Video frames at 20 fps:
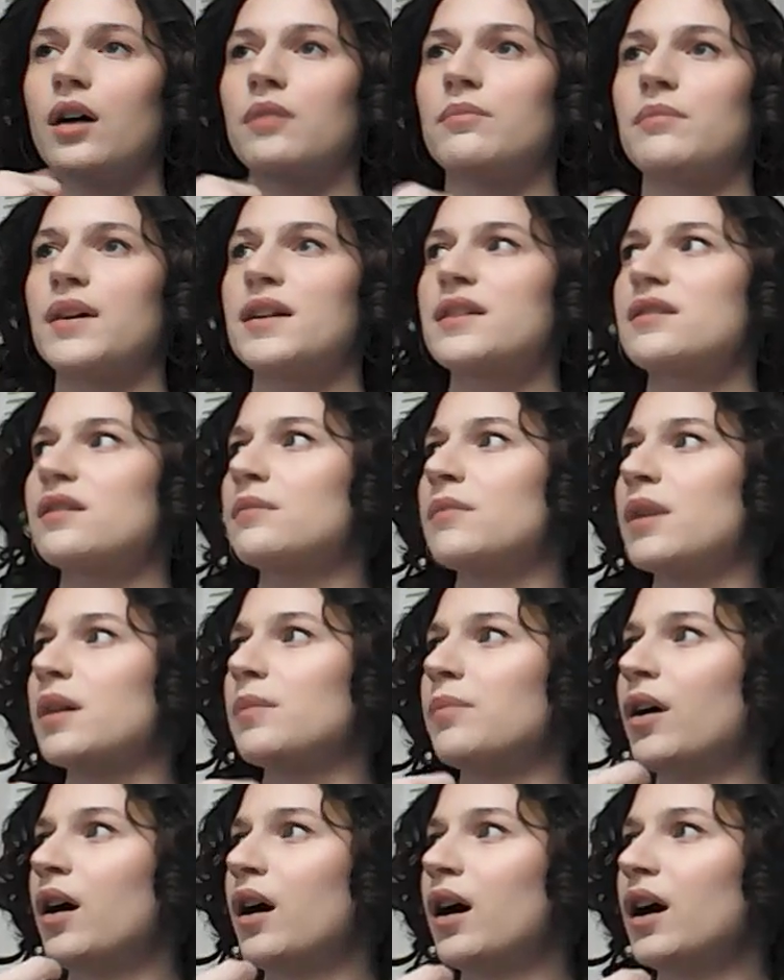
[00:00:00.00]
Based on my
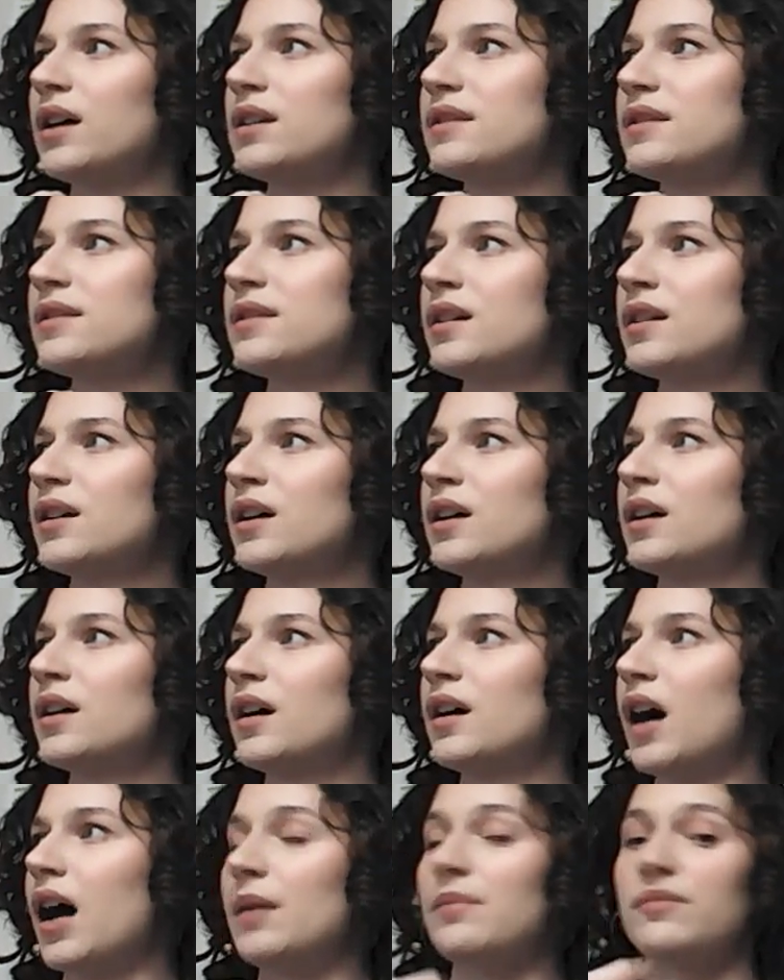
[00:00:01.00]
pause,
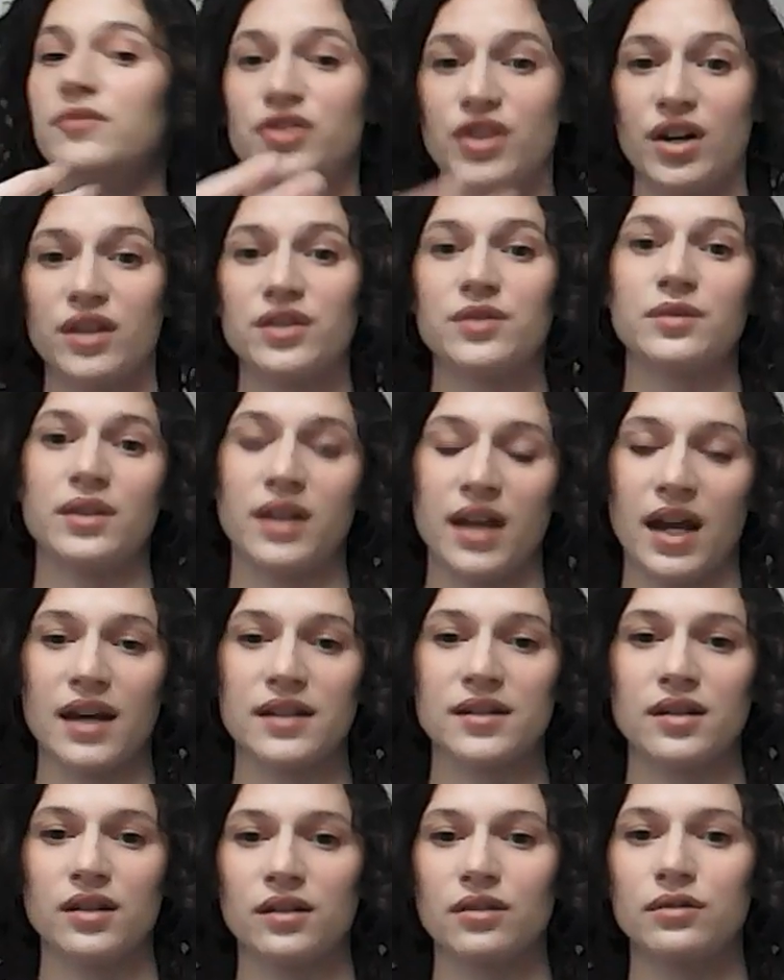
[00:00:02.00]
I'm genuinely
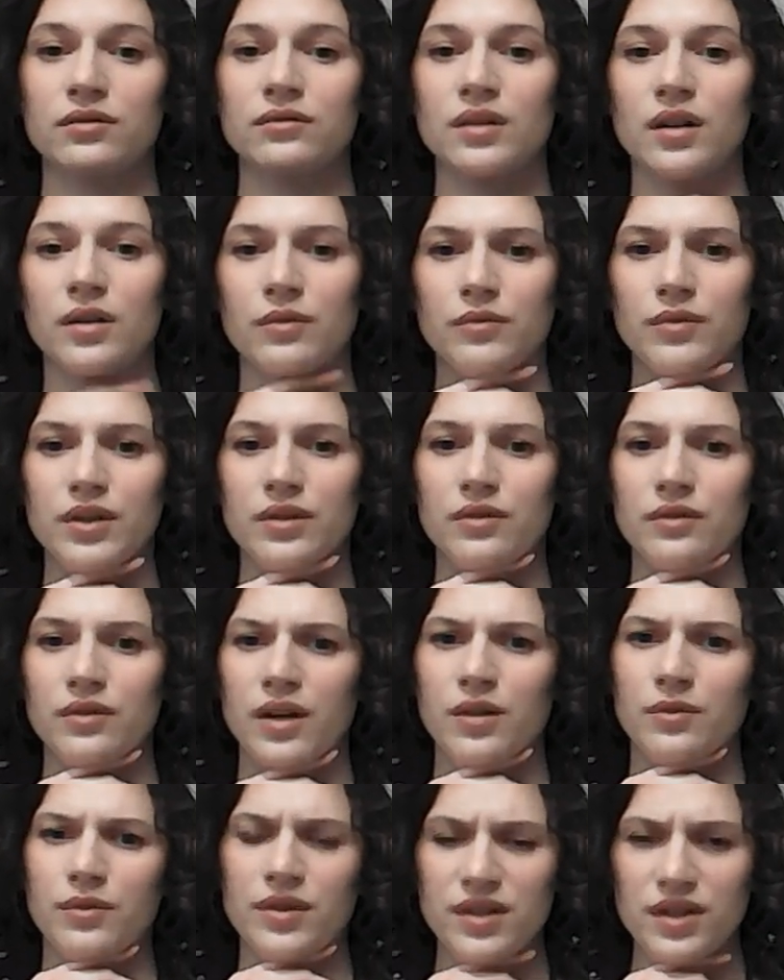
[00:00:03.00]
asking you,
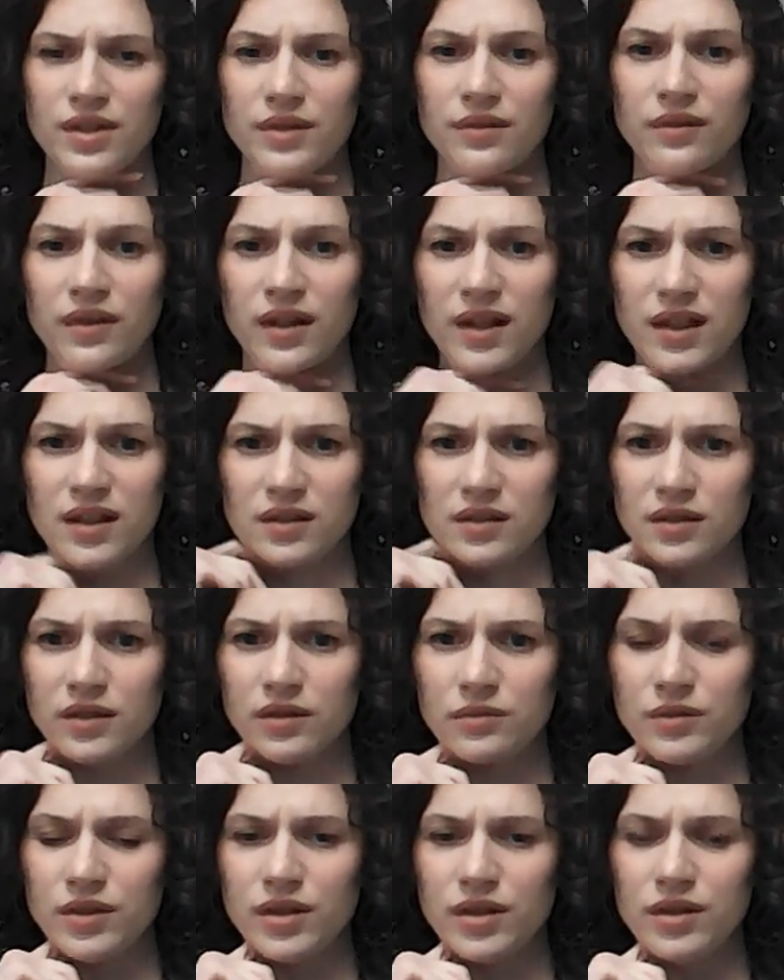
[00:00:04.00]
and what do you think
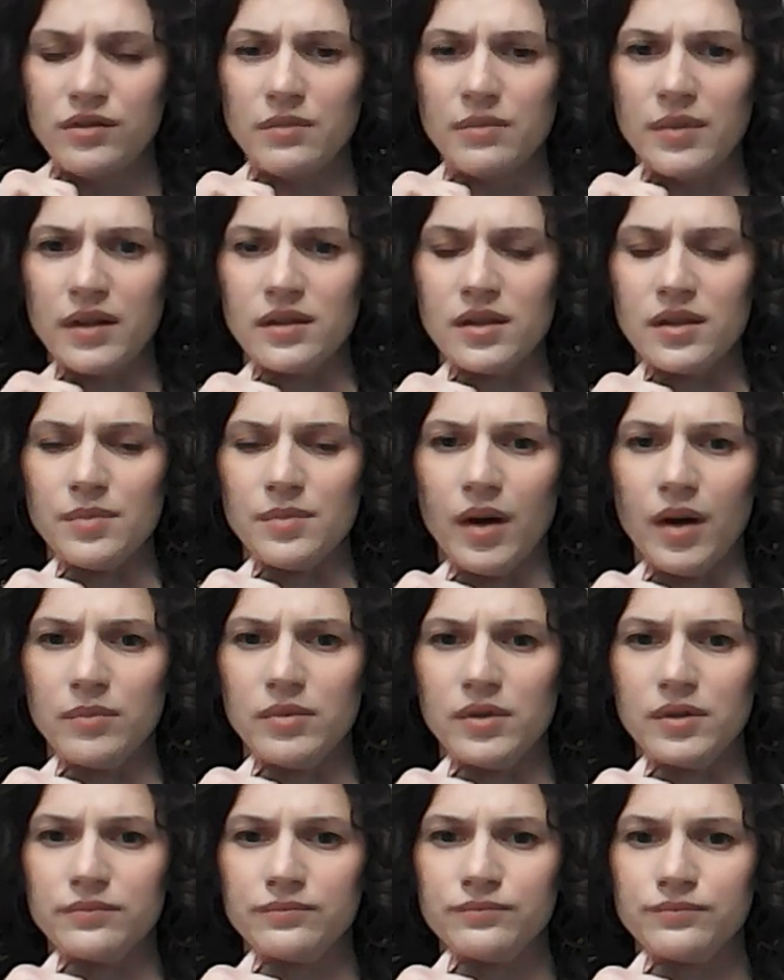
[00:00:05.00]
we should do about this
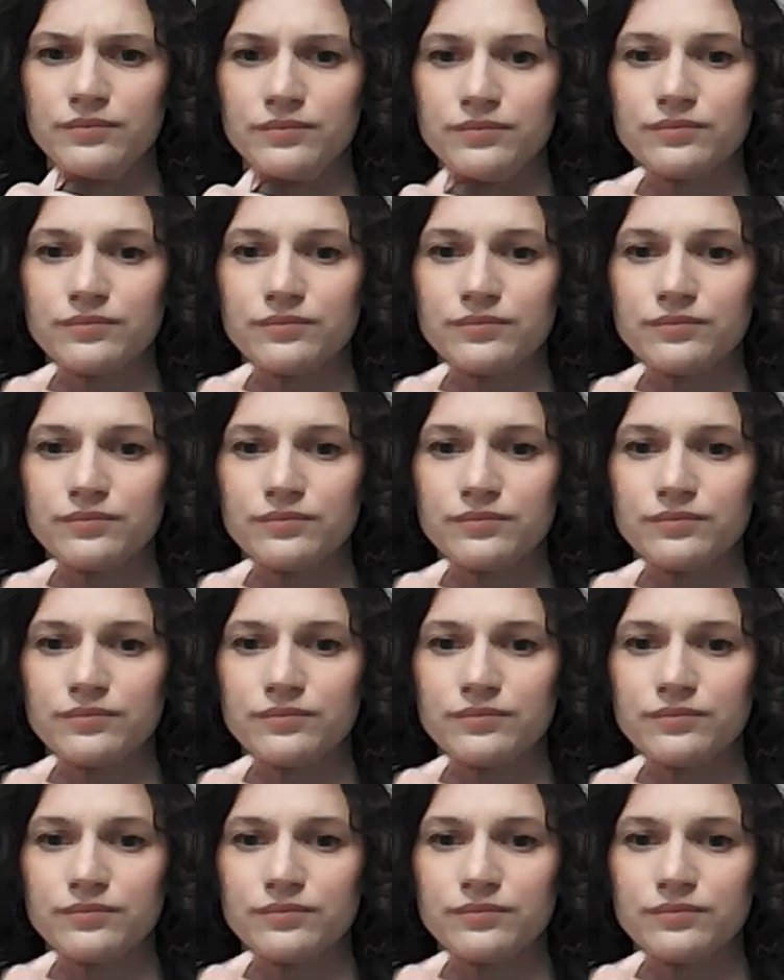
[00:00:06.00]
problem?